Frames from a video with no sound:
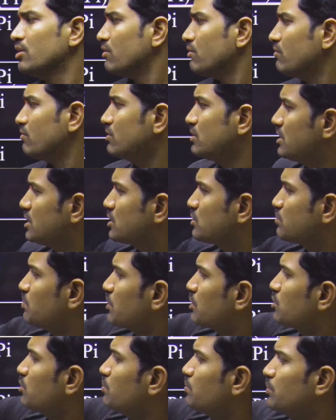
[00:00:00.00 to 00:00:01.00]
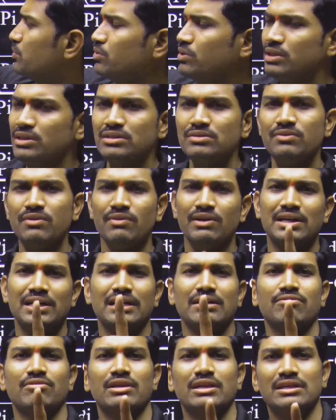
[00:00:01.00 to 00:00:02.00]
With respect to purines, we will
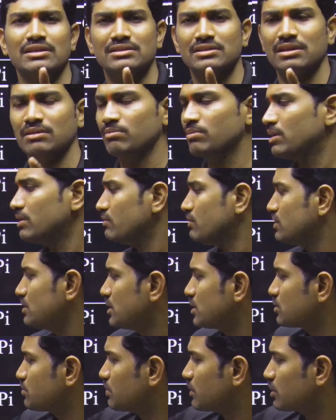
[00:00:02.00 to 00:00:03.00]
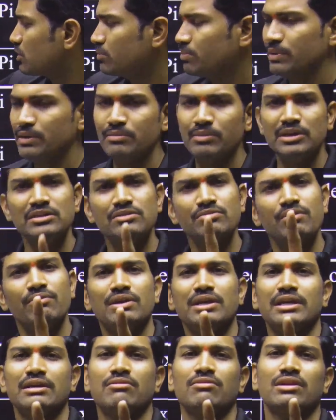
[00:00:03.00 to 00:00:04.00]
take one example. With respect to pyrimidines, we will
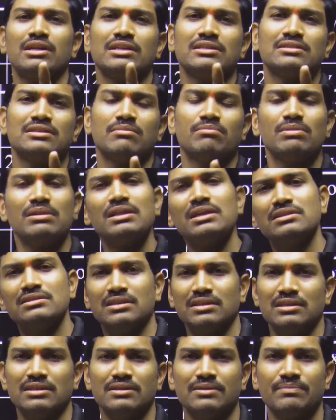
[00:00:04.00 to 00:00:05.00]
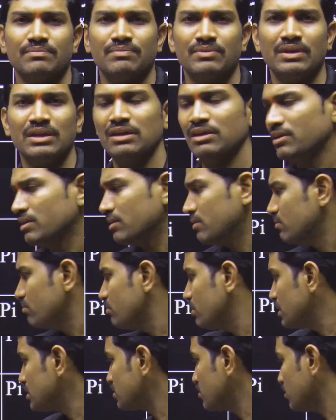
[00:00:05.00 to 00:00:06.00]
take one example. That's it.
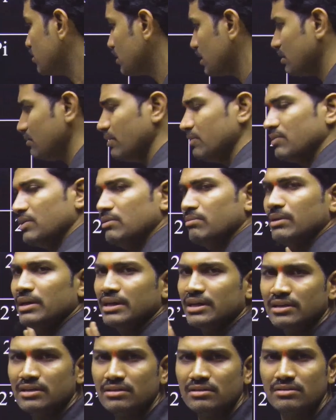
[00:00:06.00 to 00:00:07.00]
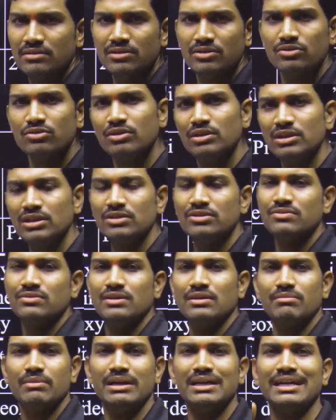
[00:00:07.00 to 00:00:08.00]
Based on that, we will make it. So in this
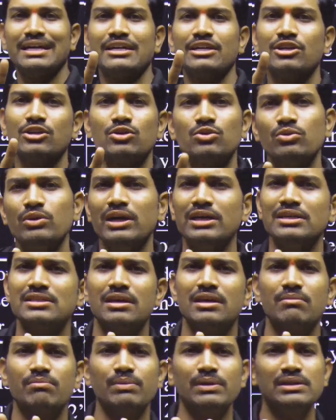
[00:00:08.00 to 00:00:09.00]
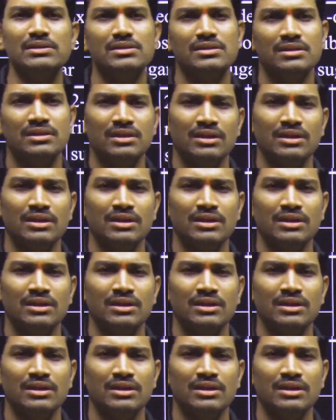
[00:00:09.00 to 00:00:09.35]
way, by taking two examples,